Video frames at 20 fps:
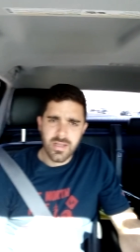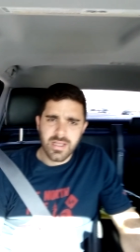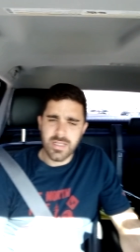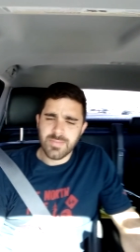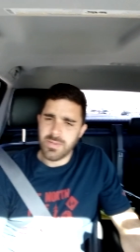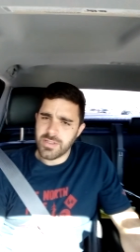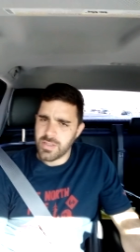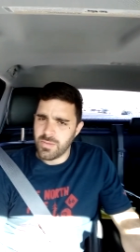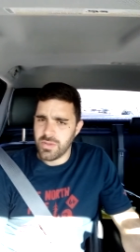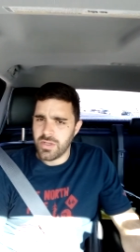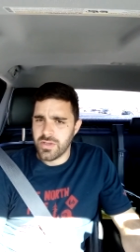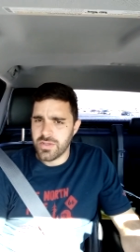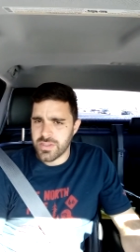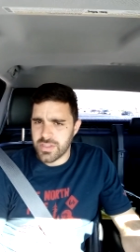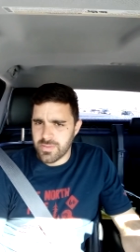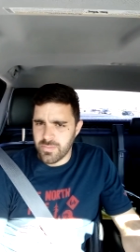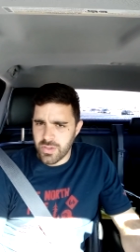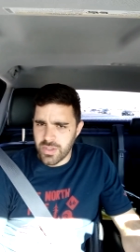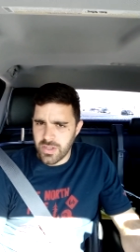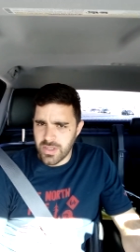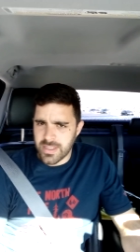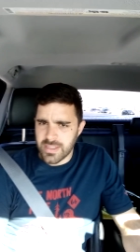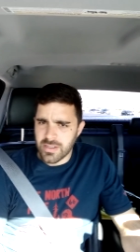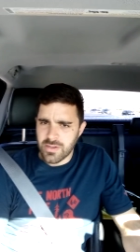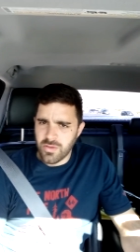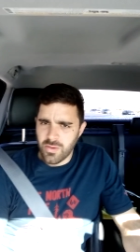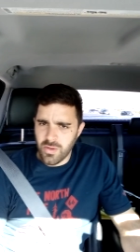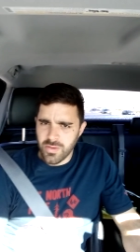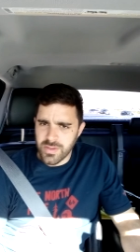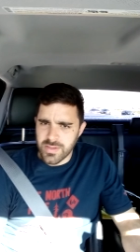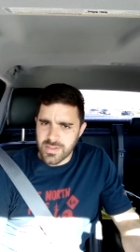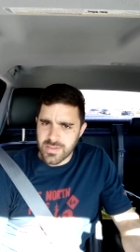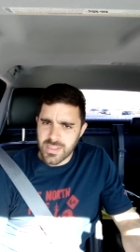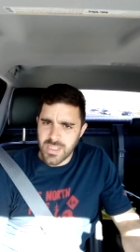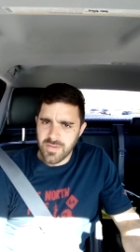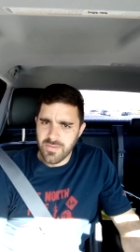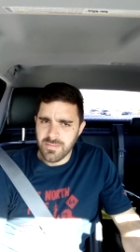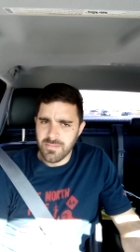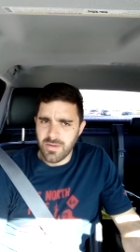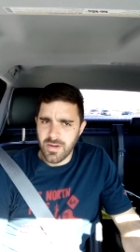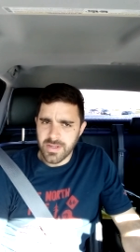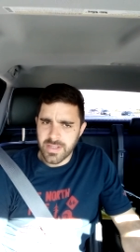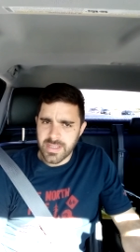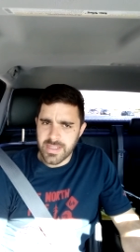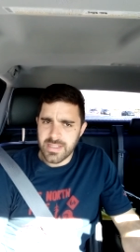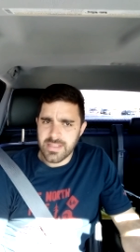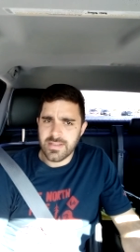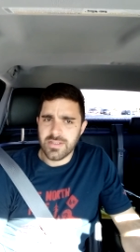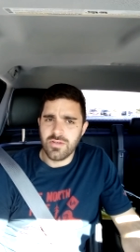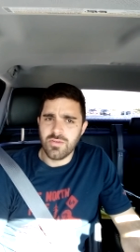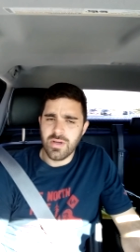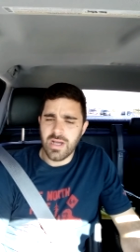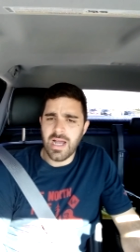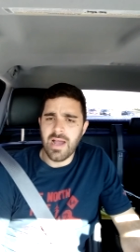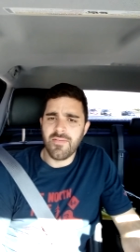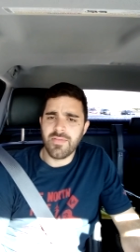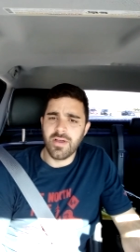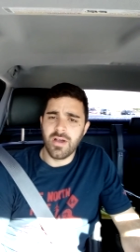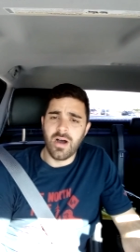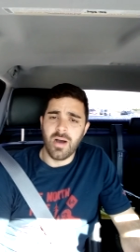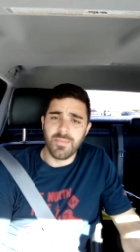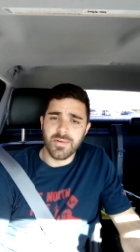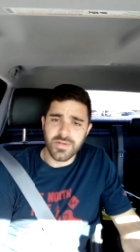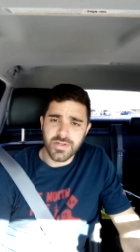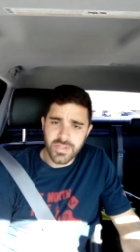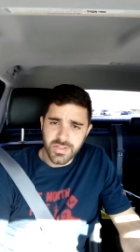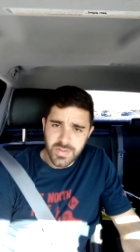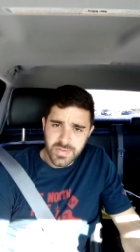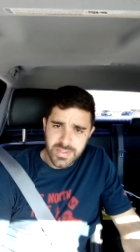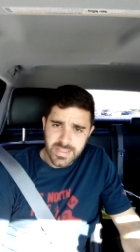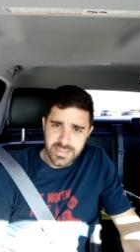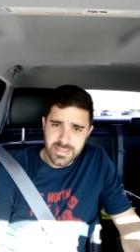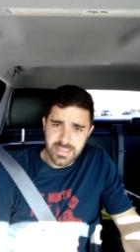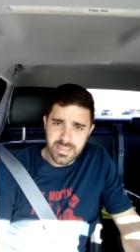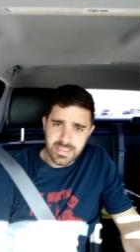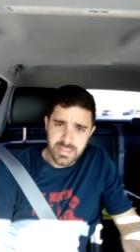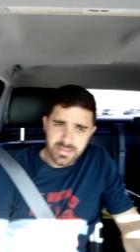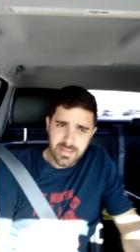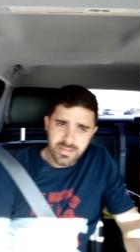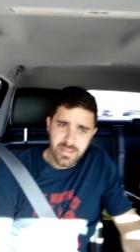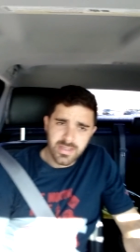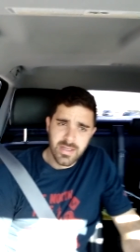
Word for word: especially when you just, when you look at the gold and the silver market, is you have the opportunity